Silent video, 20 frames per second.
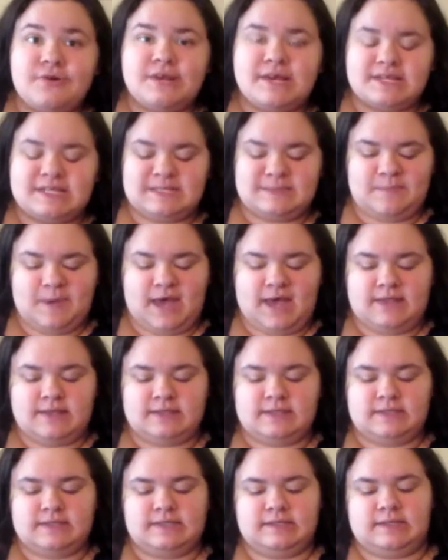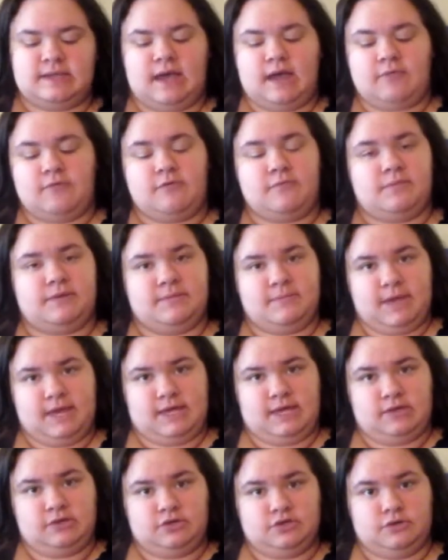expense. I won't be
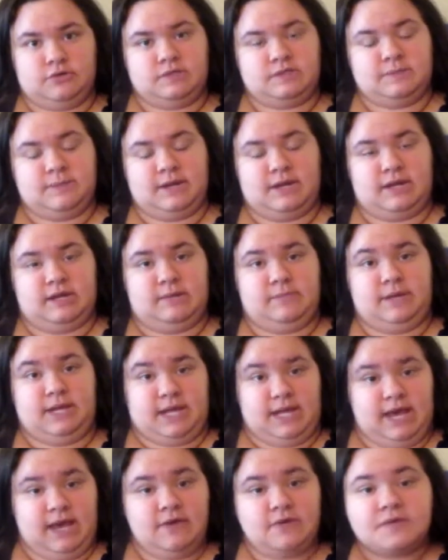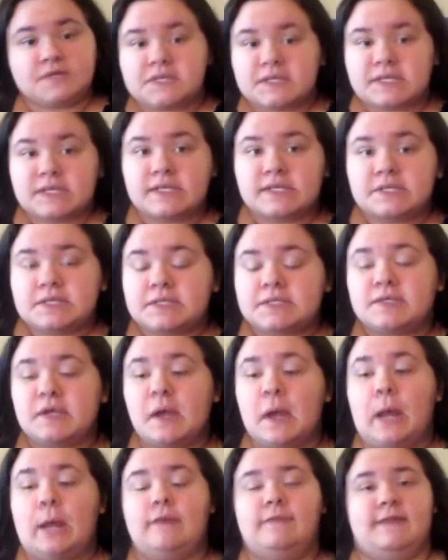making jokes about anybody else's.
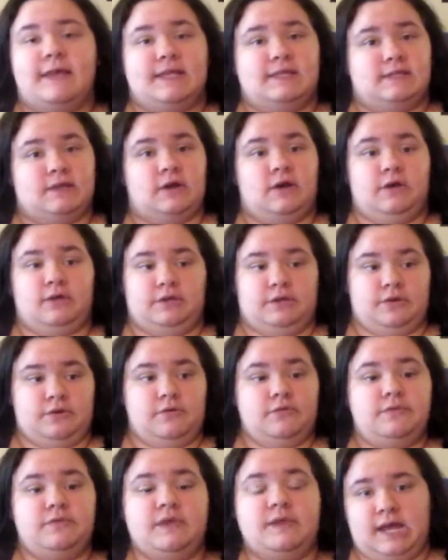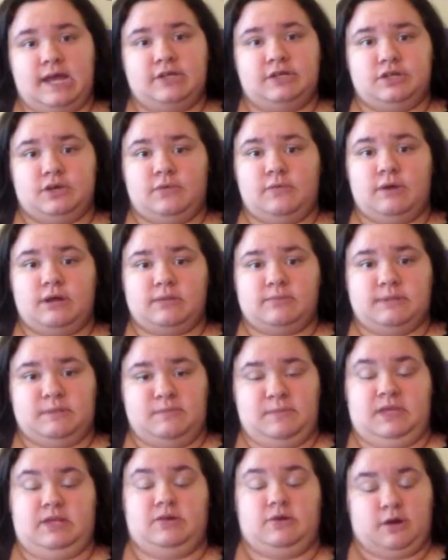That's all your own thing. I don't want to be
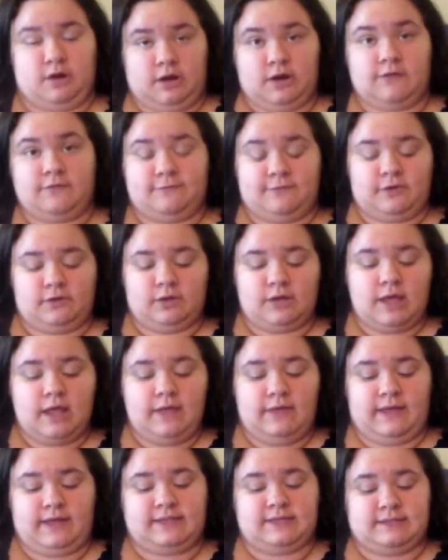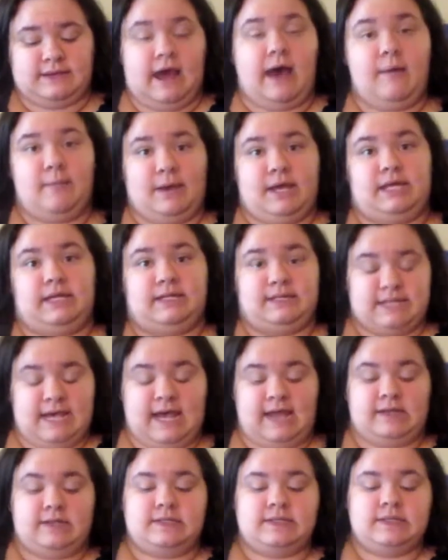mean or hurtful. That's not my
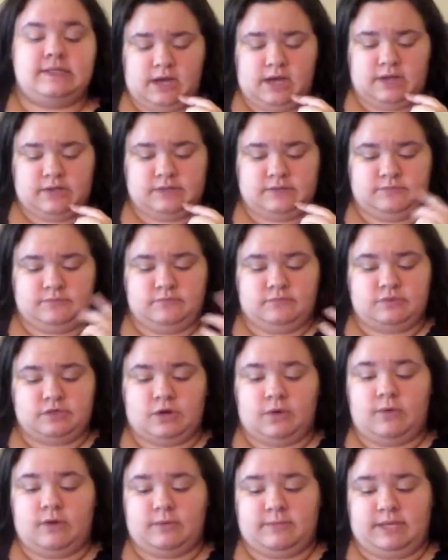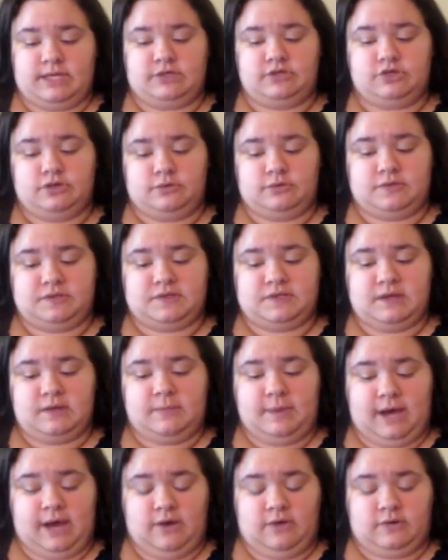intent. I don't want to make jokes
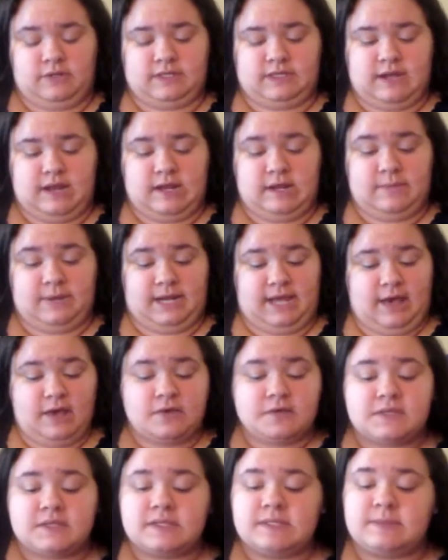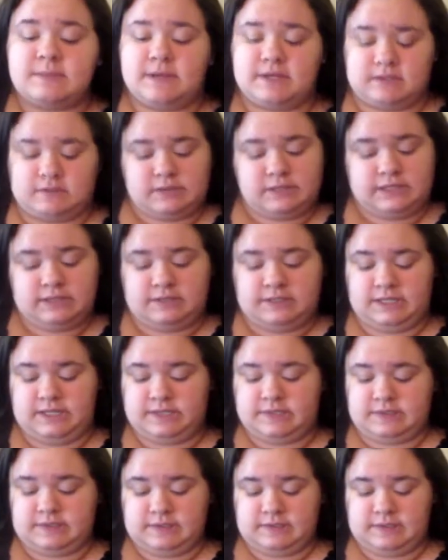about anybody else's mental
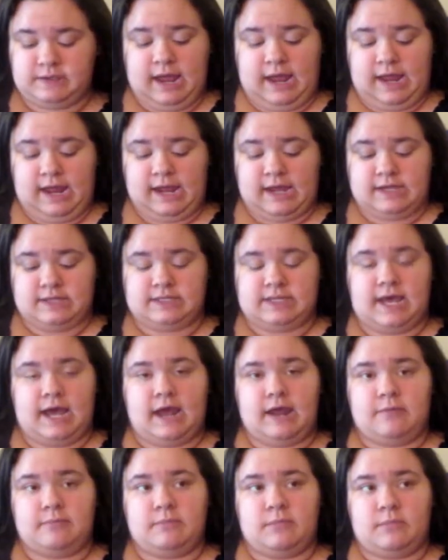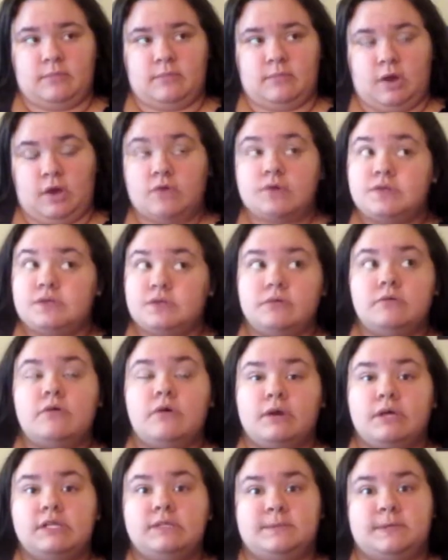illness, and I'm also
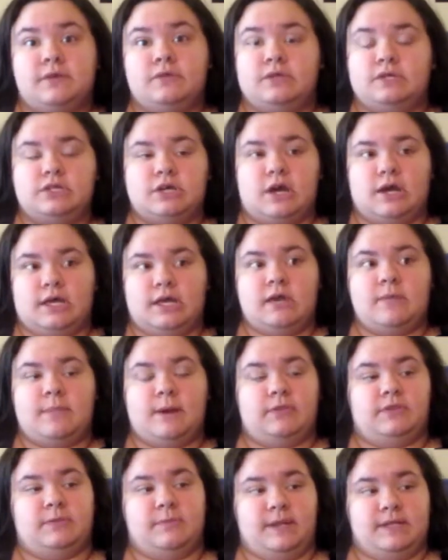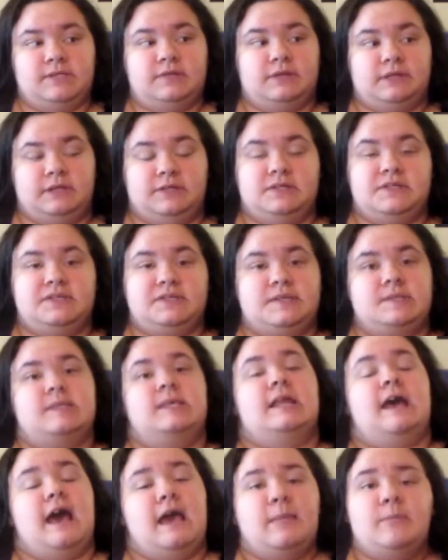going to be only talking about the mental illnesses
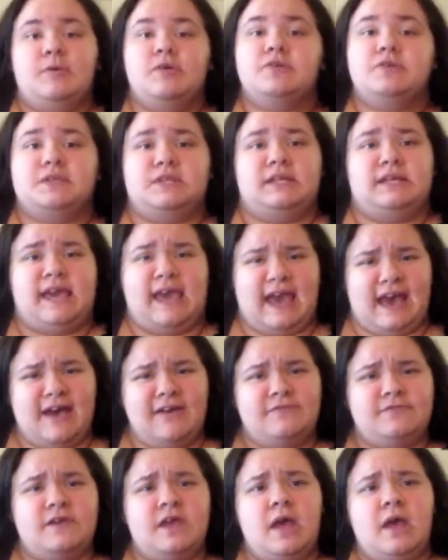that I personally have,